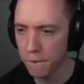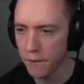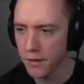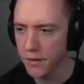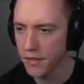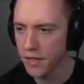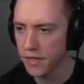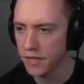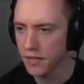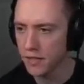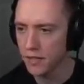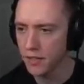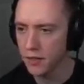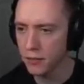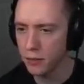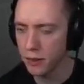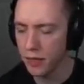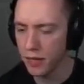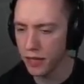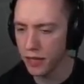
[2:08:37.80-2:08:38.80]
Is that the
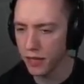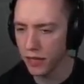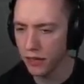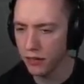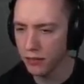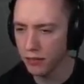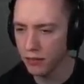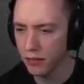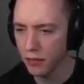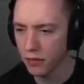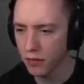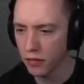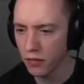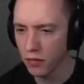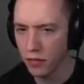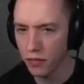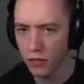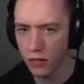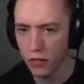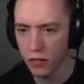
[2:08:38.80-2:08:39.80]
beginning?
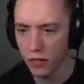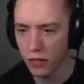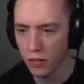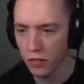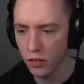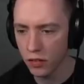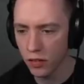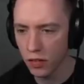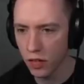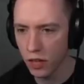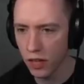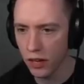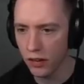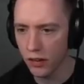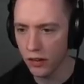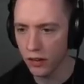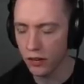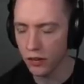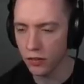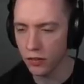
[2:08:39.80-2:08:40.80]
Ah
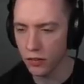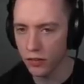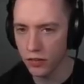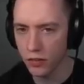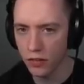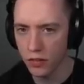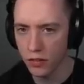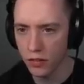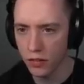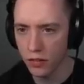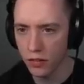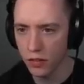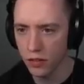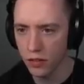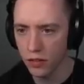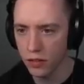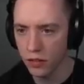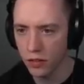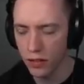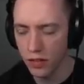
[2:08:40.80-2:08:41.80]
no, no, no.
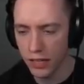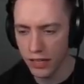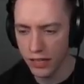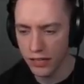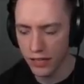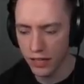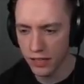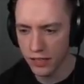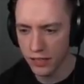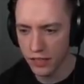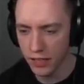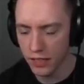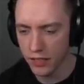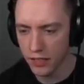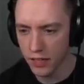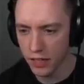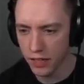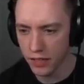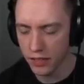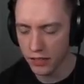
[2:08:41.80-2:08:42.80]
Lats lats
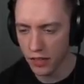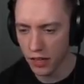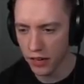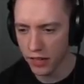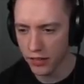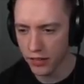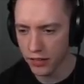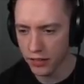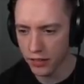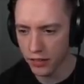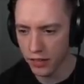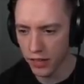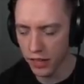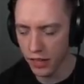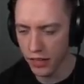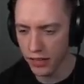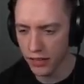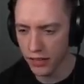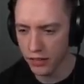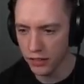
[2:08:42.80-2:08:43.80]
lats lats lats
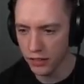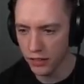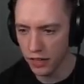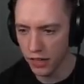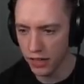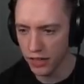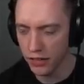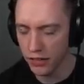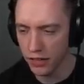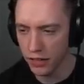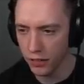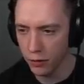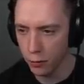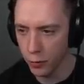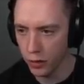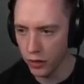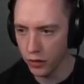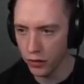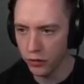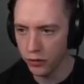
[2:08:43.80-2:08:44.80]
lats lats. leave me
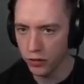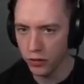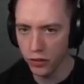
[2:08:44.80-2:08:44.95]
alone.